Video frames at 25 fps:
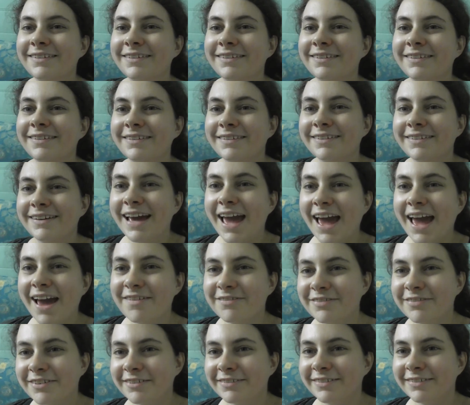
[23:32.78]
Hi
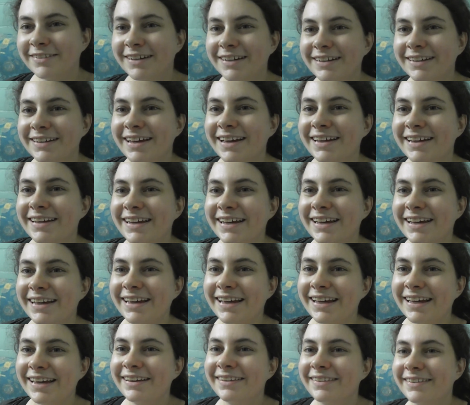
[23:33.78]
everyone, and it
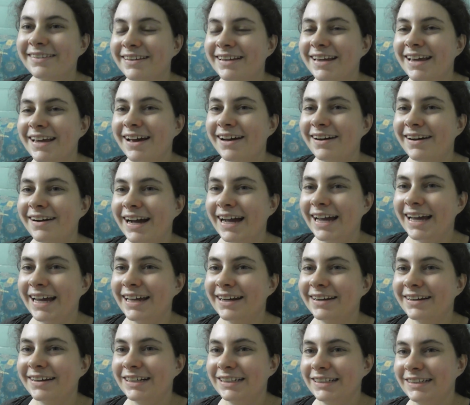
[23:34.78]
is now 8
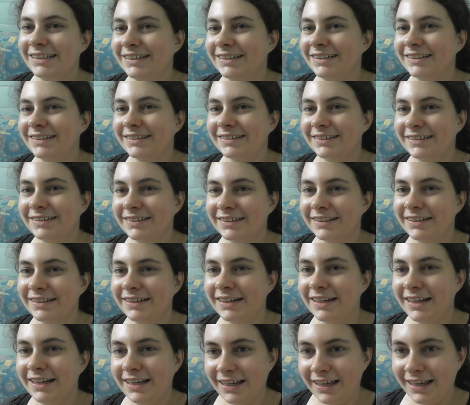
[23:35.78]
o'clock.
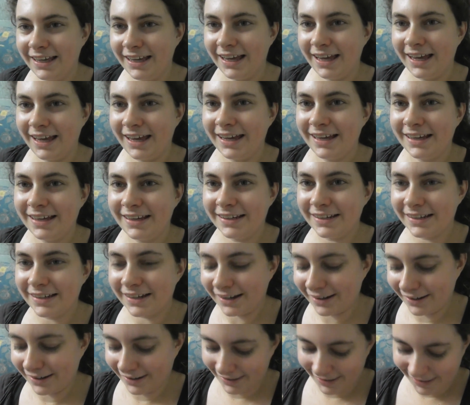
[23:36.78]
And
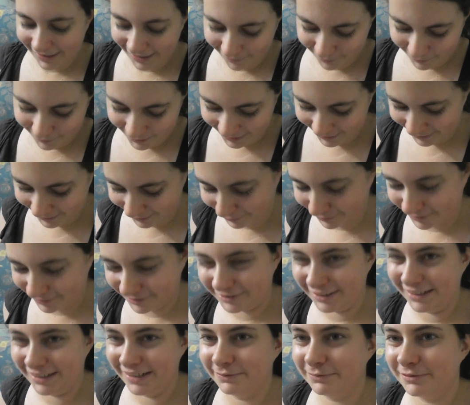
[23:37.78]
I have made some
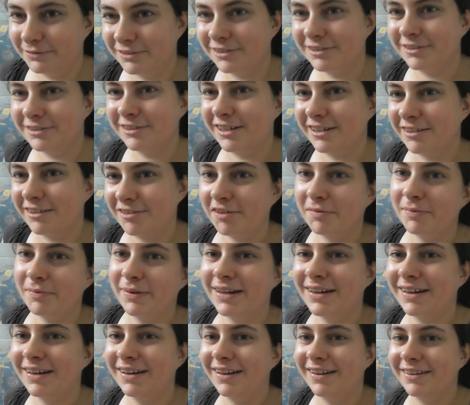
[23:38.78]
great progress with my
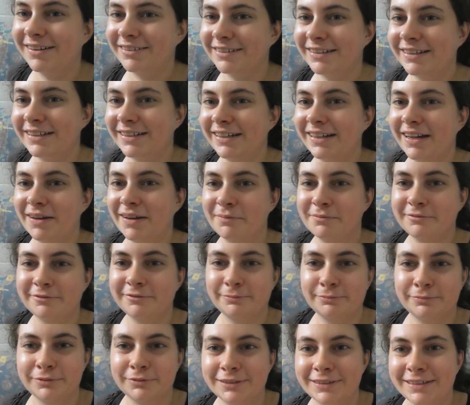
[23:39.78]
colouring. I'm
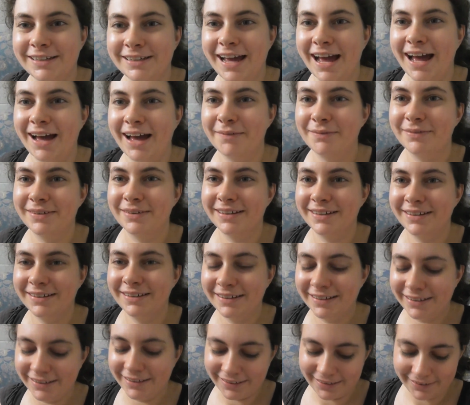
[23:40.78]
pretty happy.
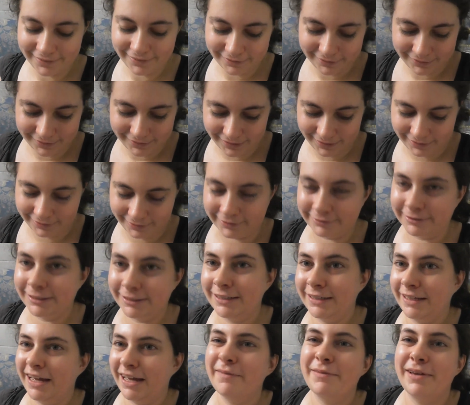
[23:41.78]
Yeah, I'm
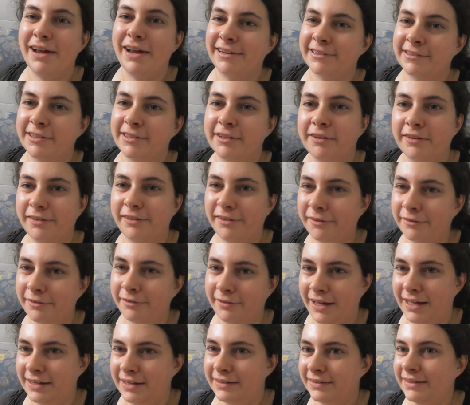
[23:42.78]
really happy actually, because I also
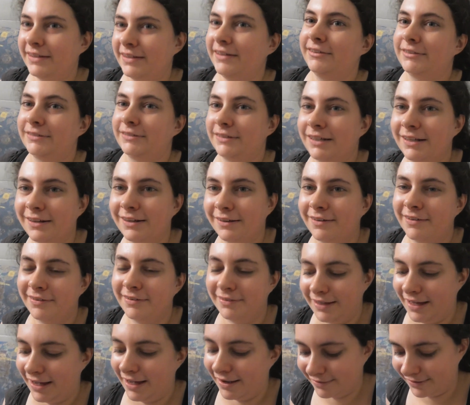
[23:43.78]
had dinner in the last
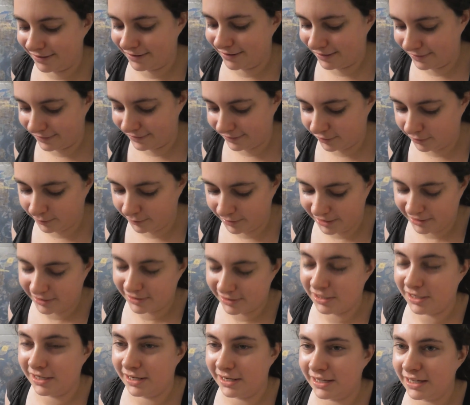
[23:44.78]
hour and I still managed to
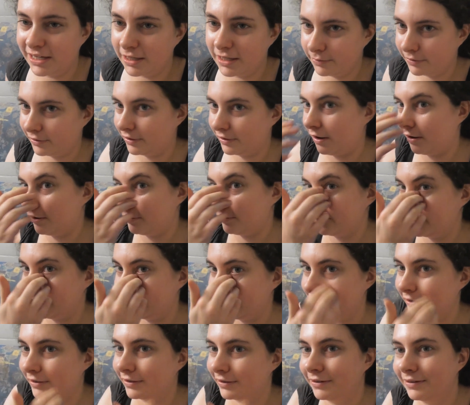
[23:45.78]
get a heap of colouring
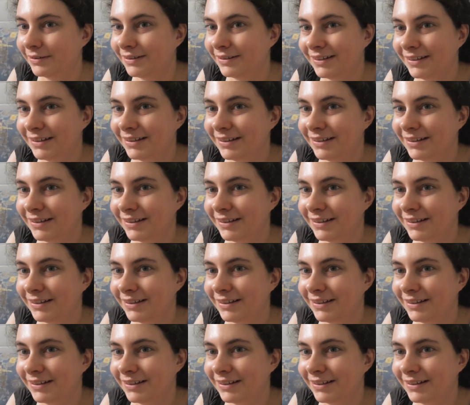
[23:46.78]
done.